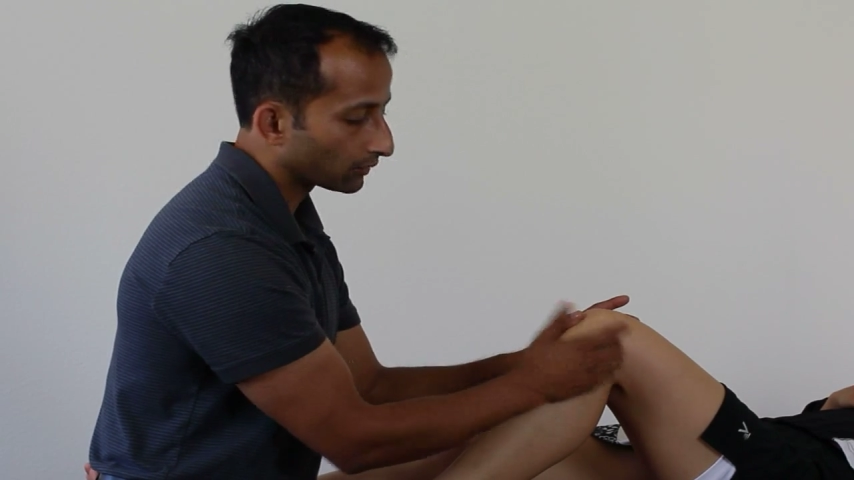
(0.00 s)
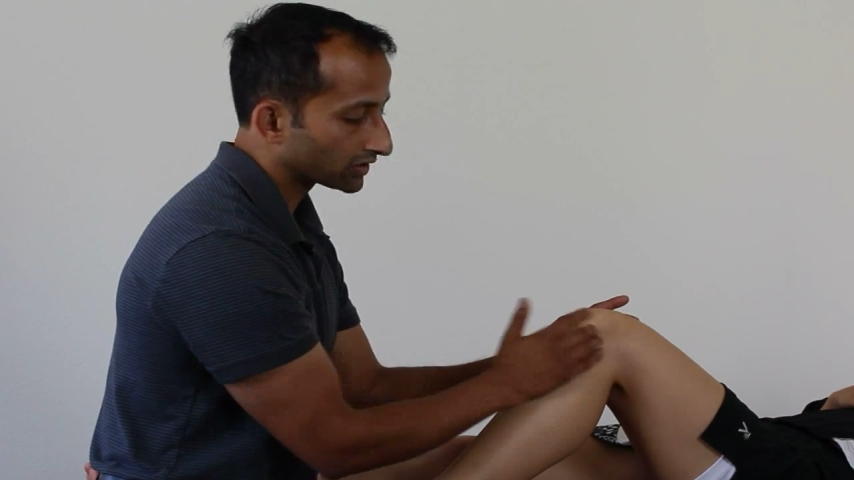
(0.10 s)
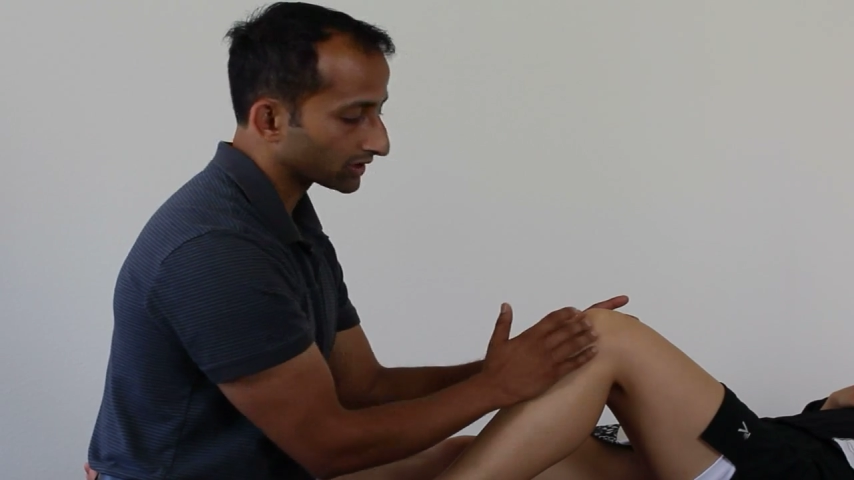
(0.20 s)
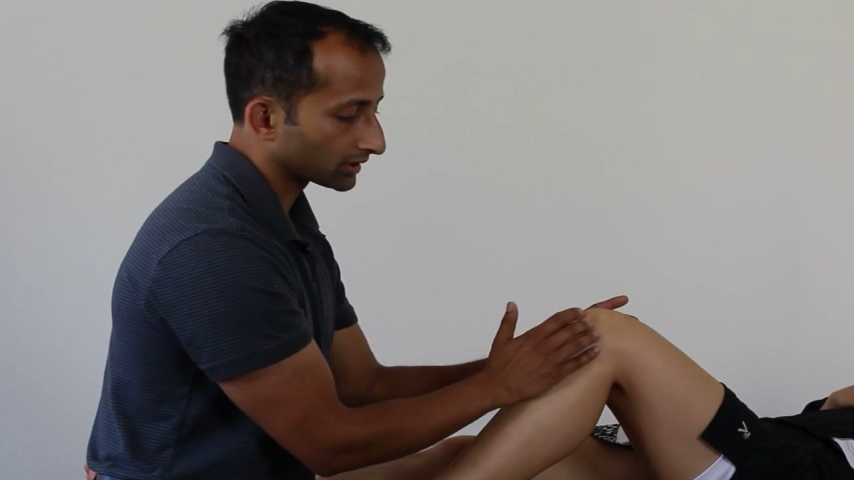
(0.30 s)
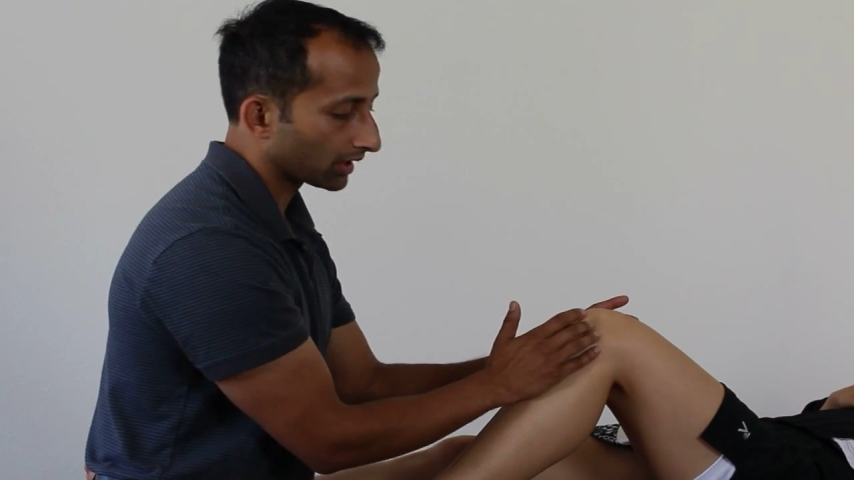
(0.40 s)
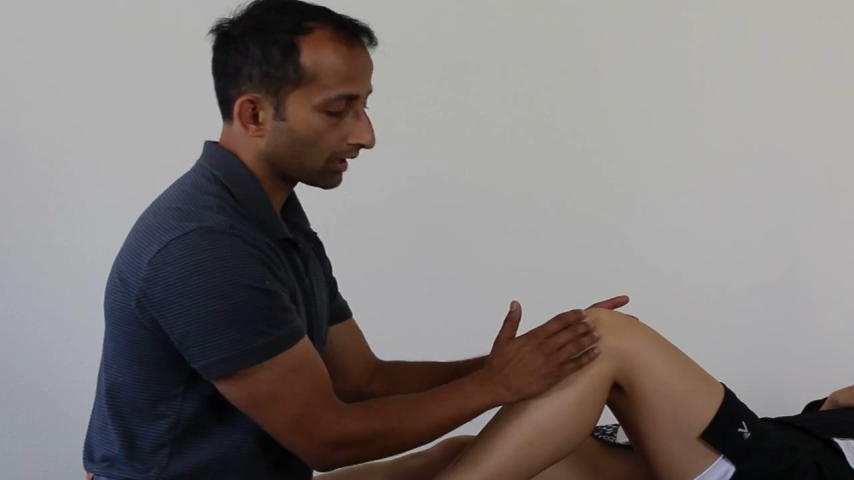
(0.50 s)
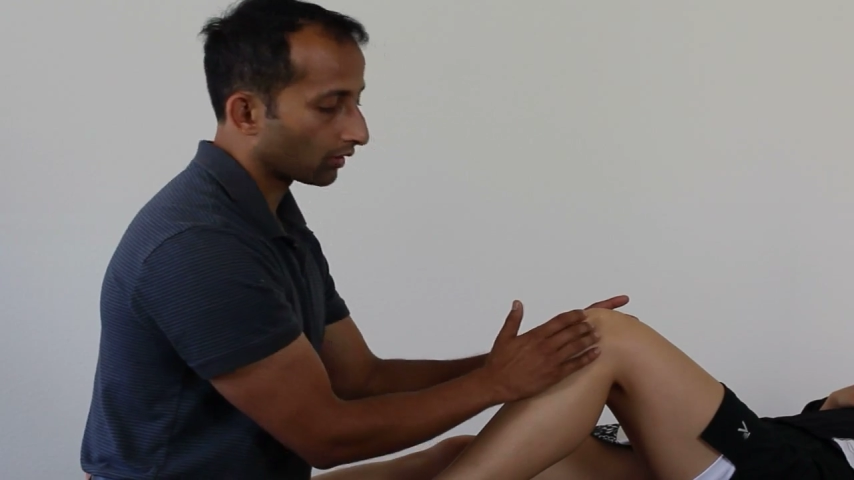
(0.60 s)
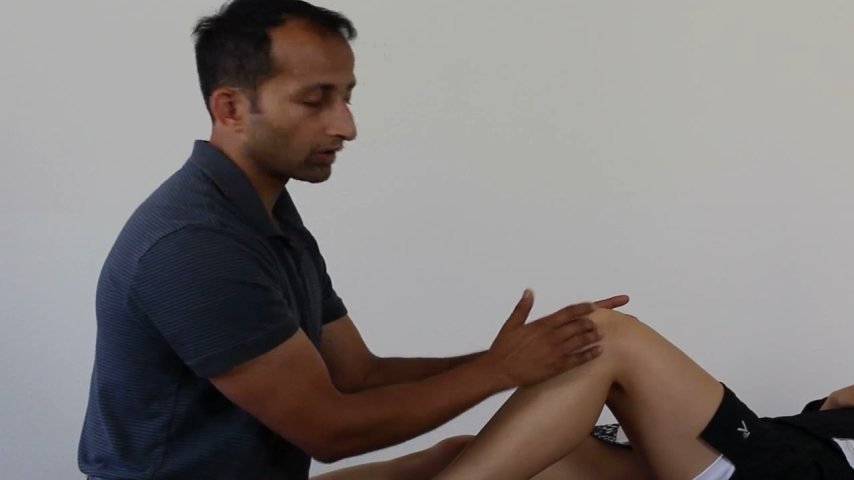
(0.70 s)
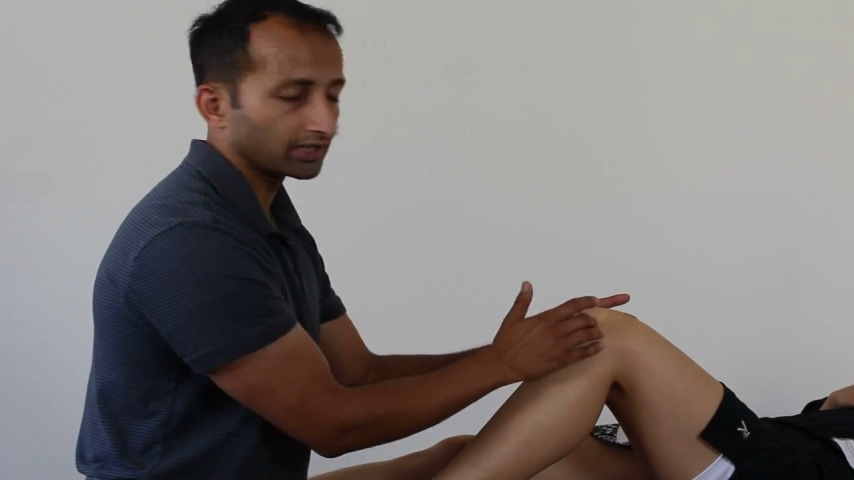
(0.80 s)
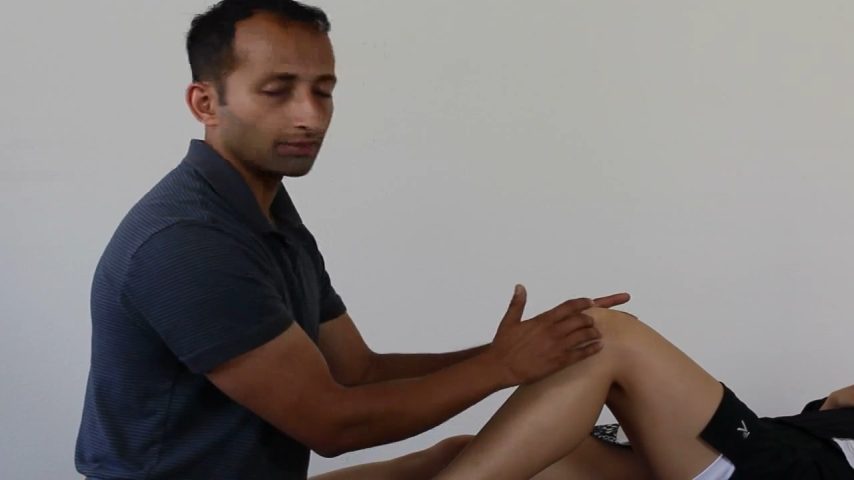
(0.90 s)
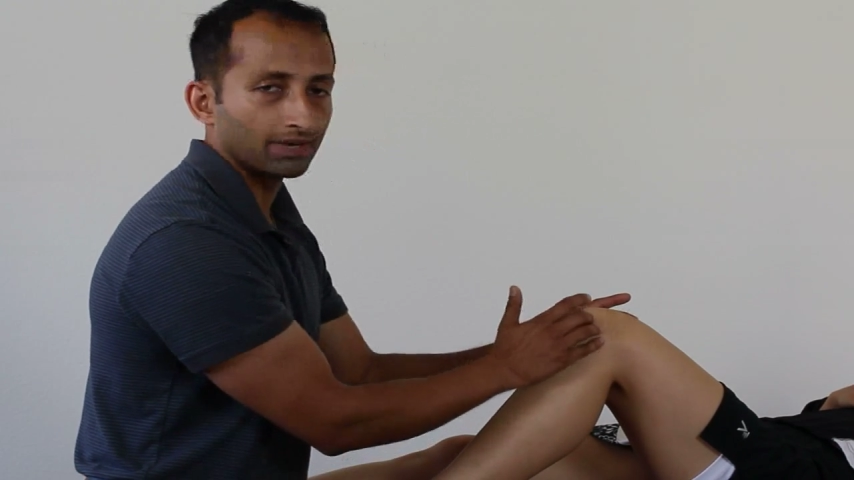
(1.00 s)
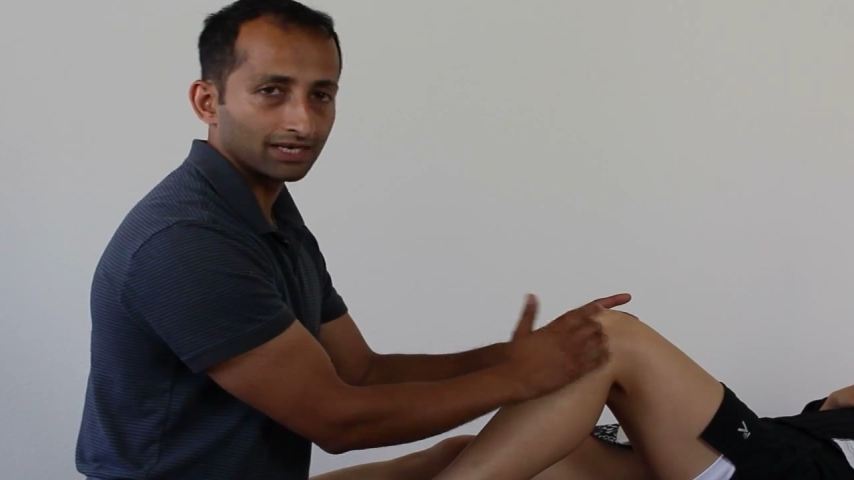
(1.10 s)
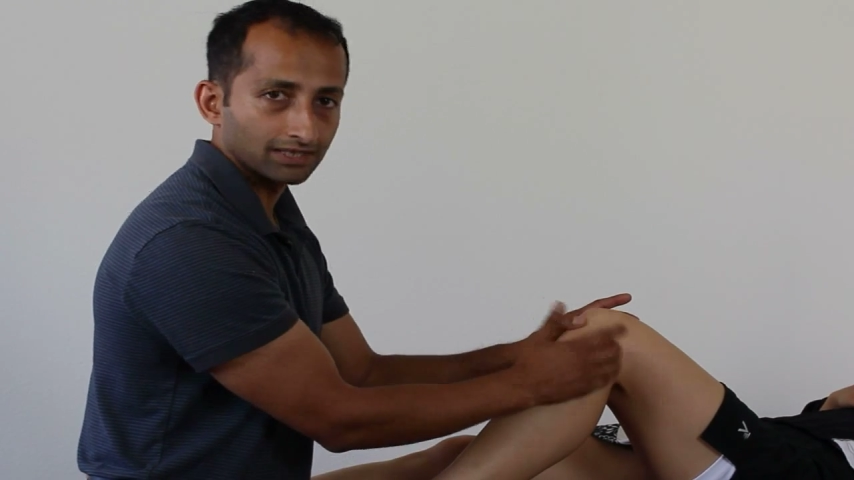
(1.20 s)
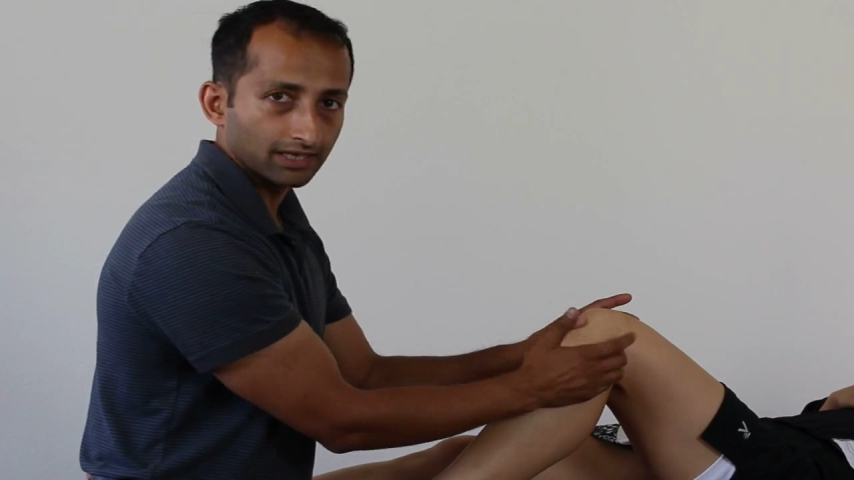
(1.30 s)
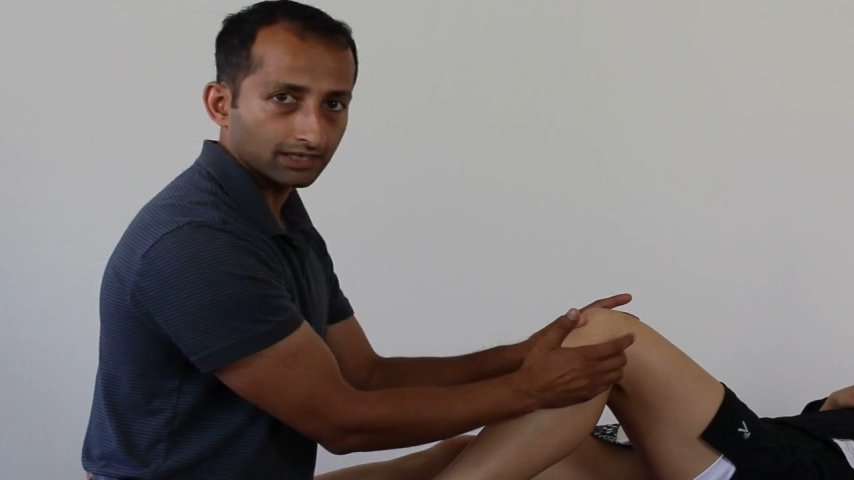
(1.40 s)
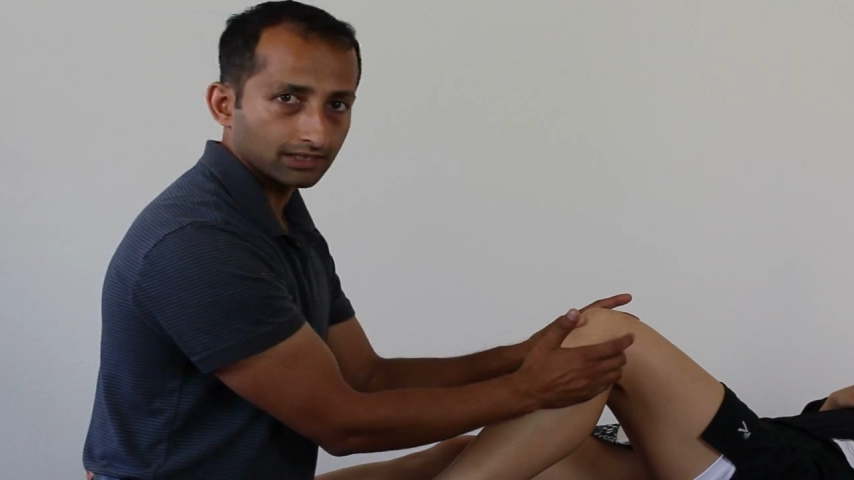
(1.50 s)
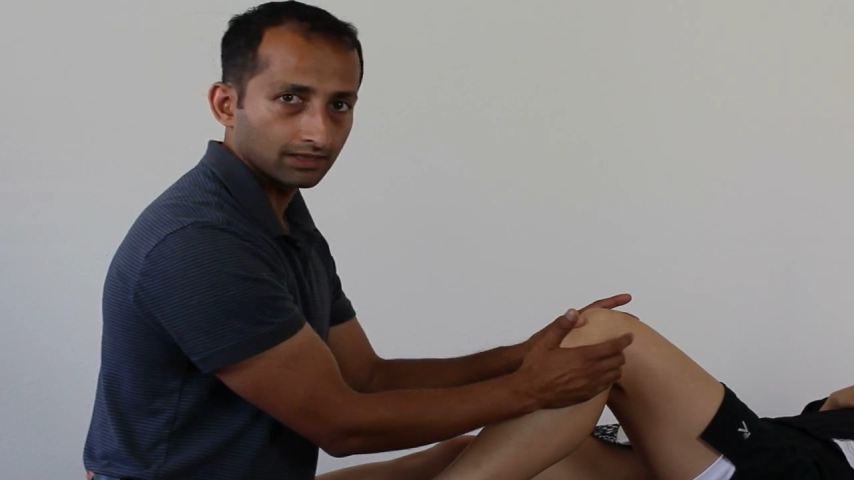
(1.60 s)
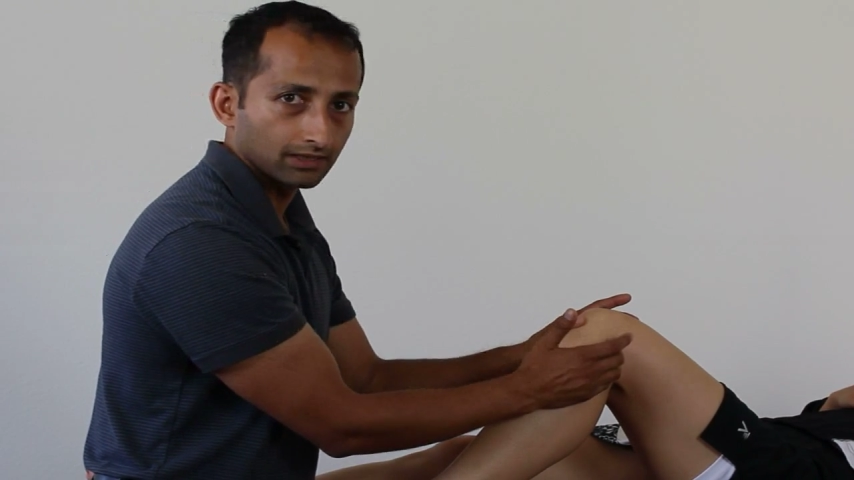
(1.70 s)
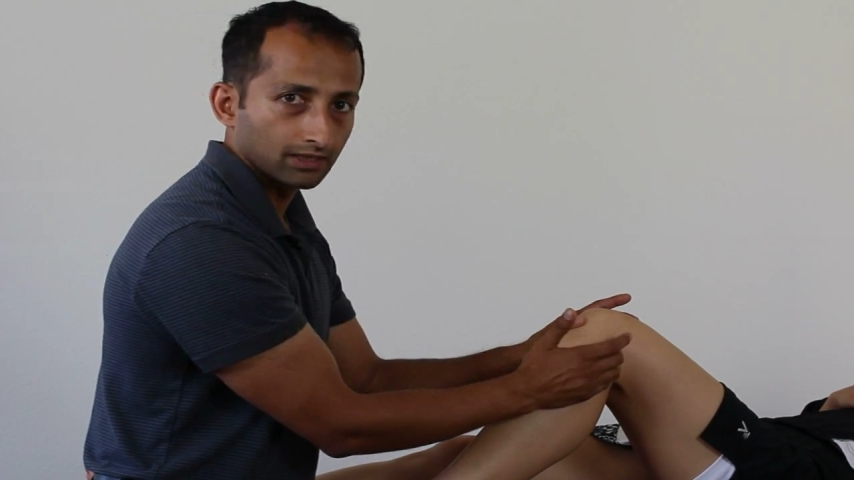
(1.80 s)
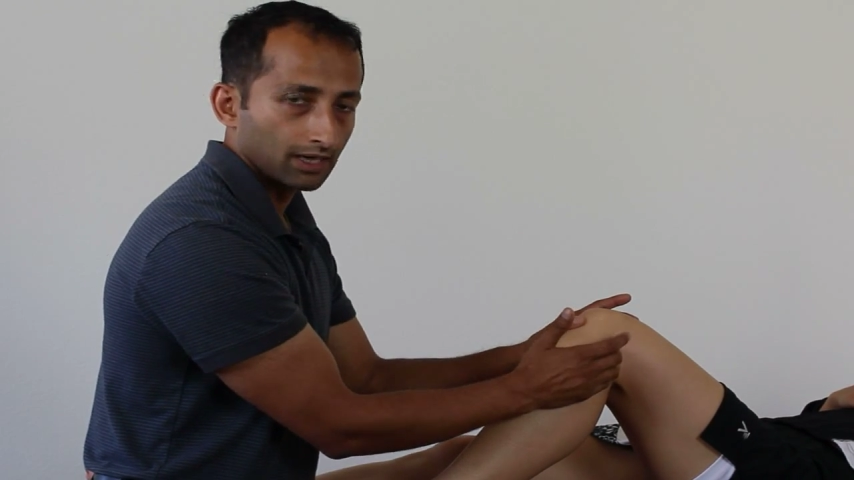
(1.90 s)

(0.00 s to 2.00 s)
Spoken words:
which is holding the meniscus.